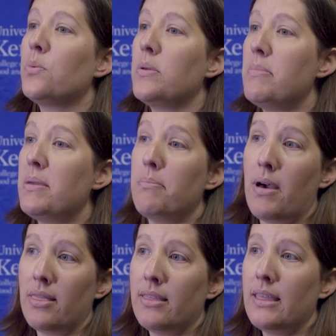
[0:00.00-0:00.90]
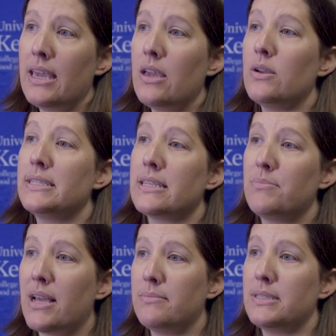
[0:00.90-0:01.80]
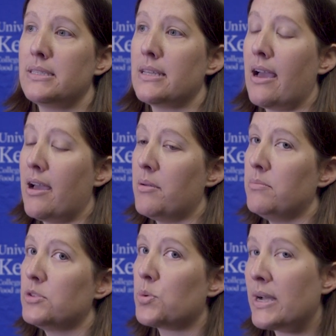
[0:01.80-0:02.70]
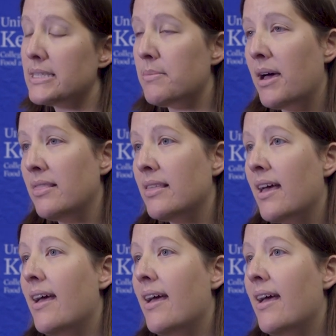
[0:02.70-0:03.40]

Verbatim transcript: We meet monthly and sometimes um, twice a month.